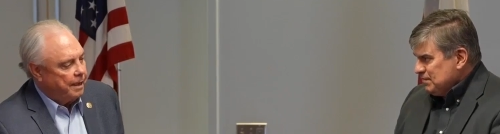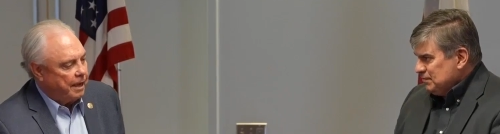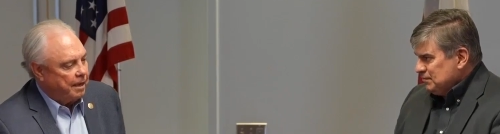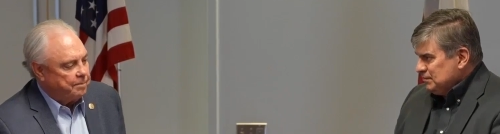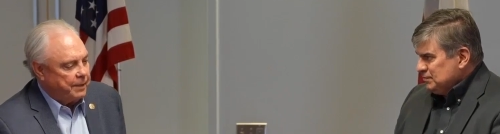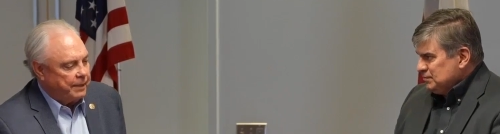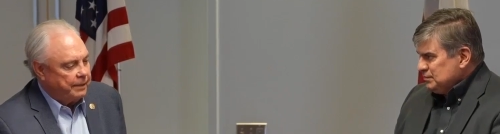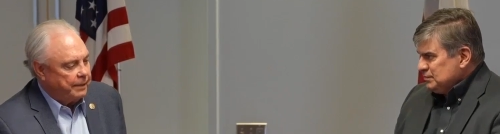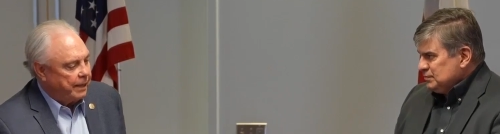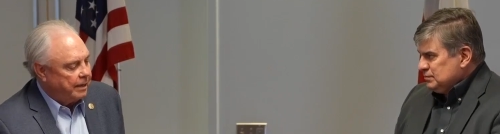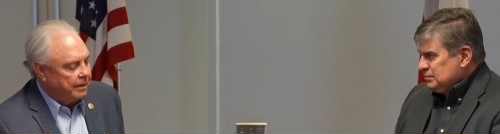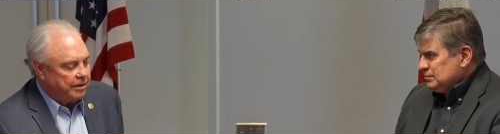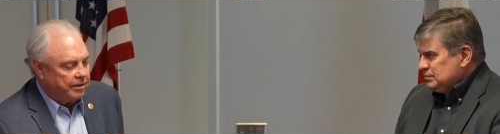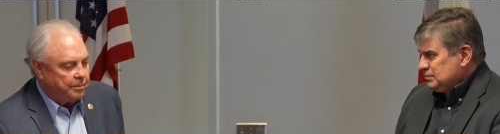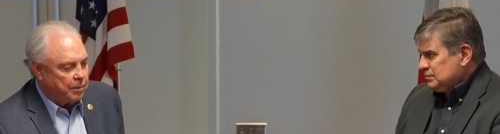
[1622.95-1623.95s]
Speaker 1: I've been
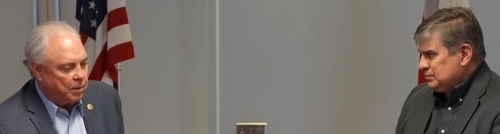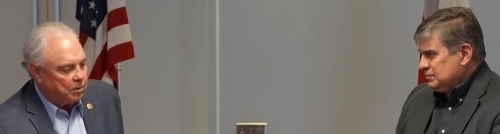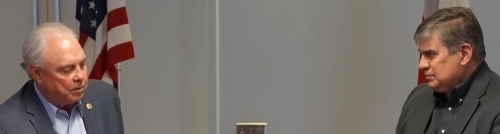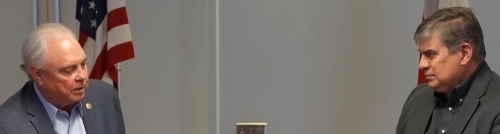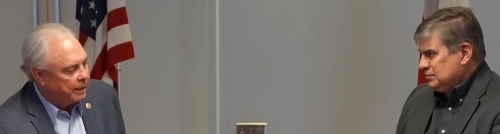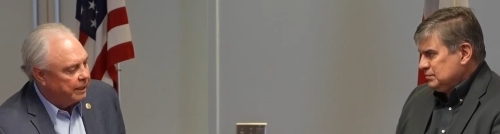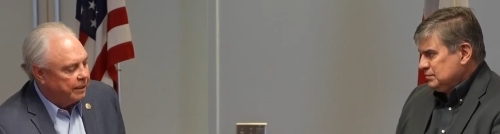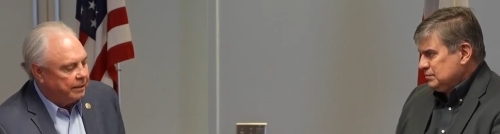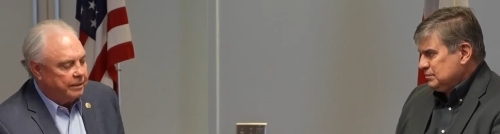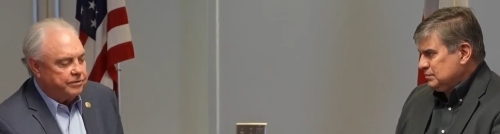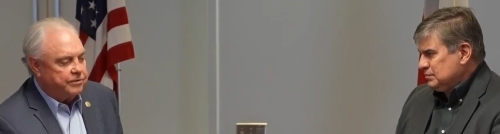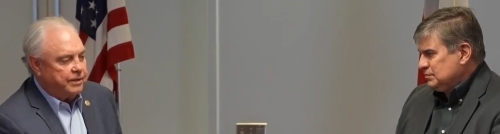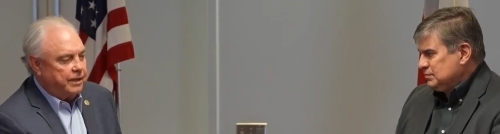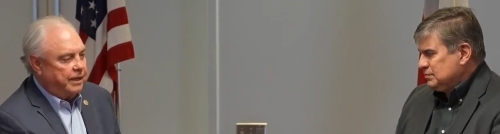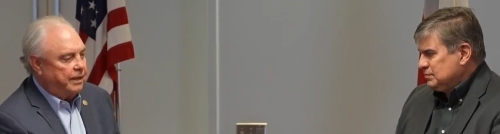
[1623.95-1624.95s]
down to the border countless
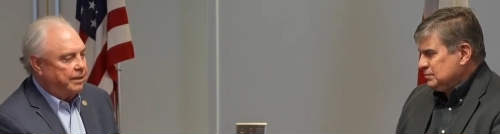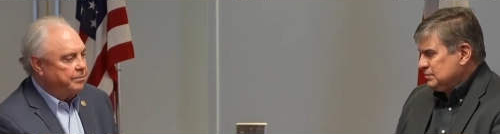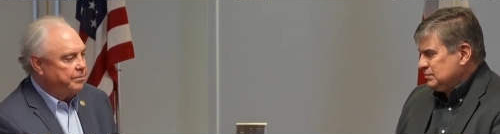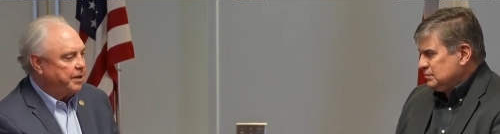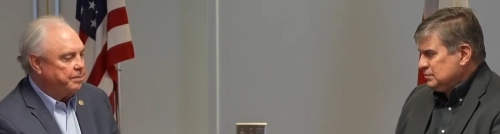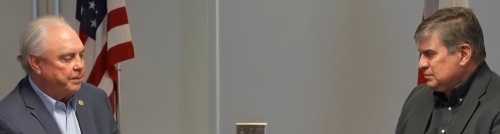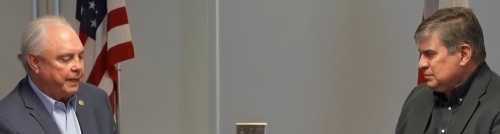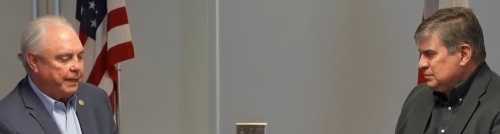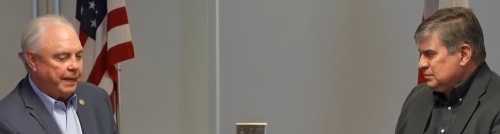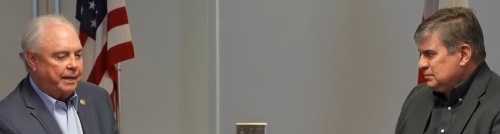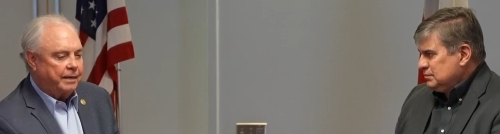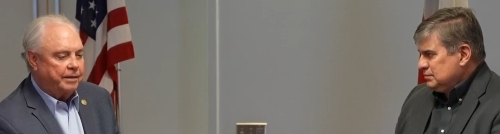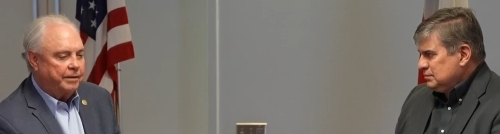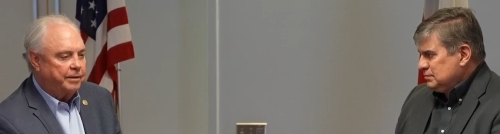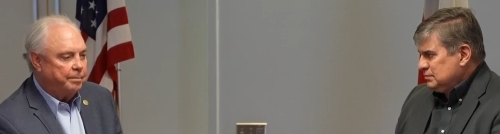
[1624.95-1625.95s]
times. I've been out
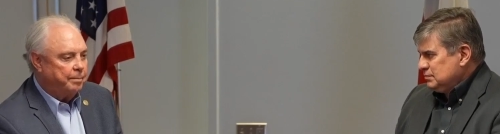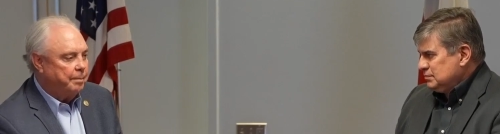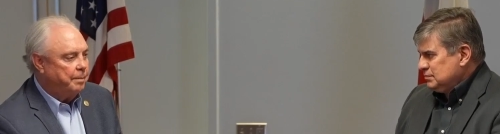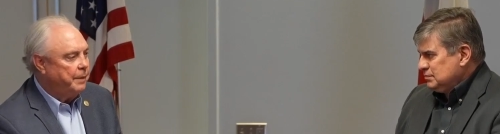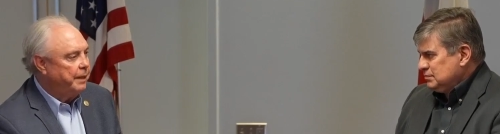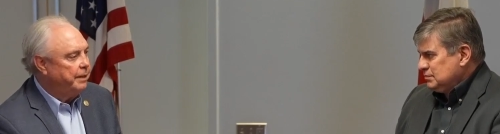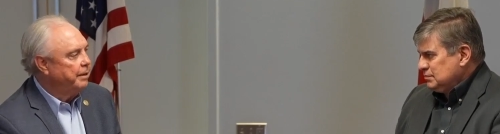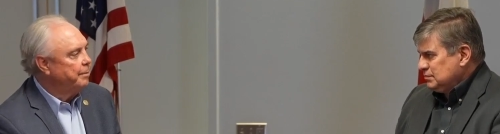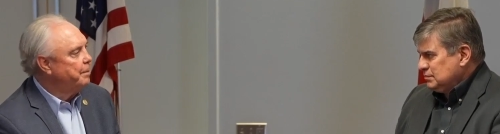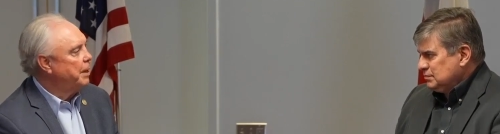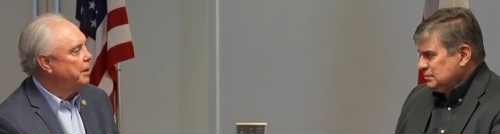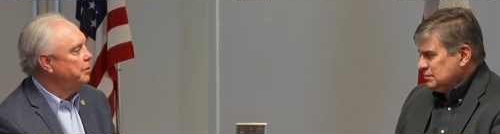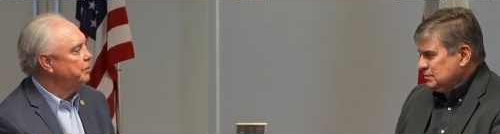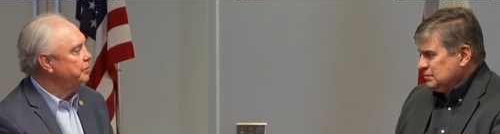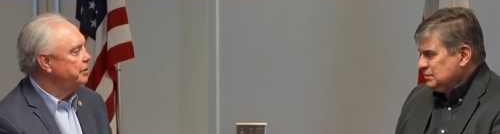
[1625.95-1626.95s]
in the in the
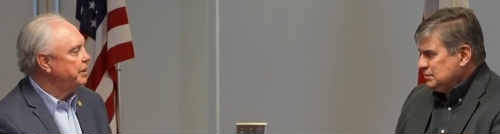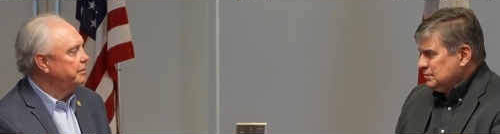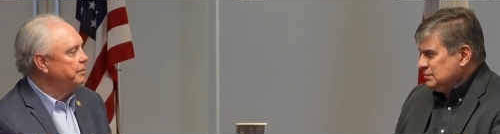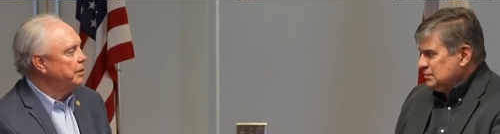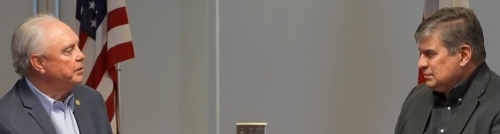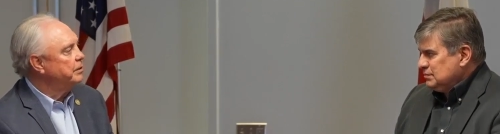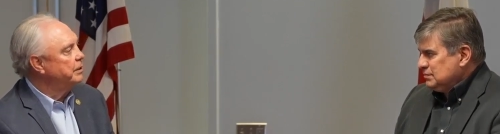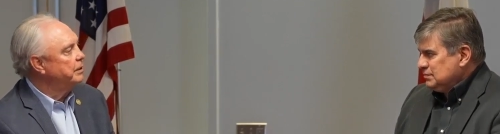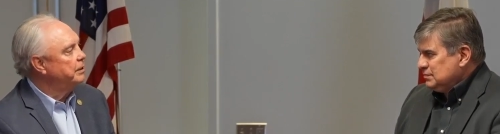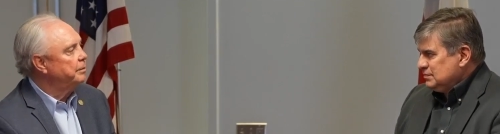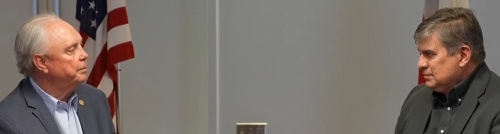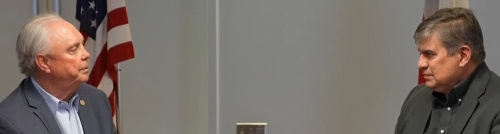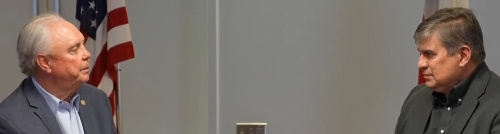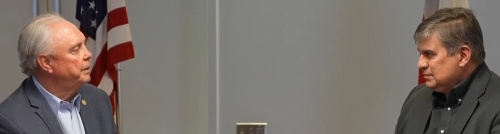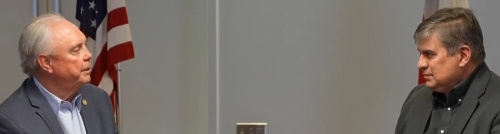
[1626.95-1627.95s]
boats. I've looked at the
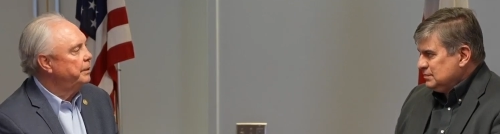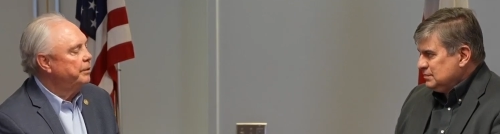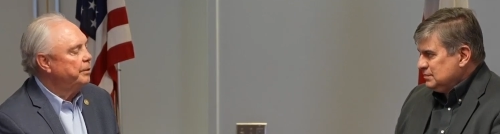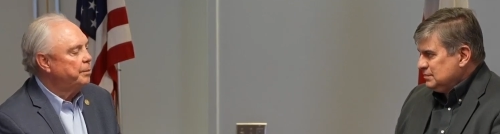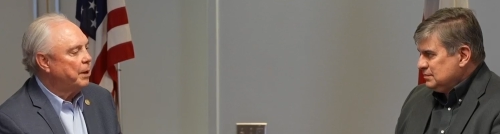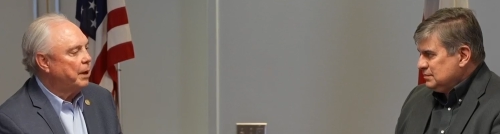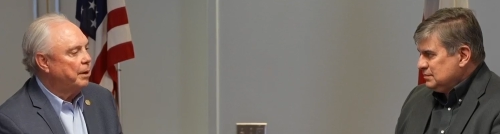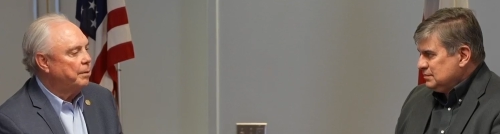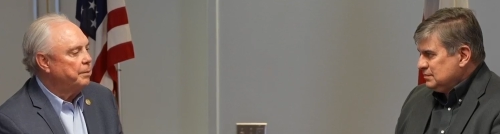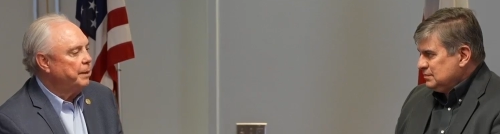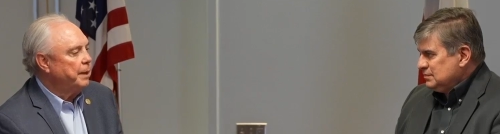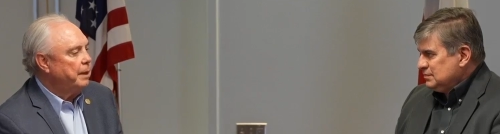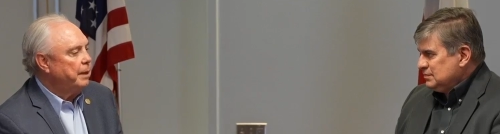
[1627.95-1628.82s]
the problem.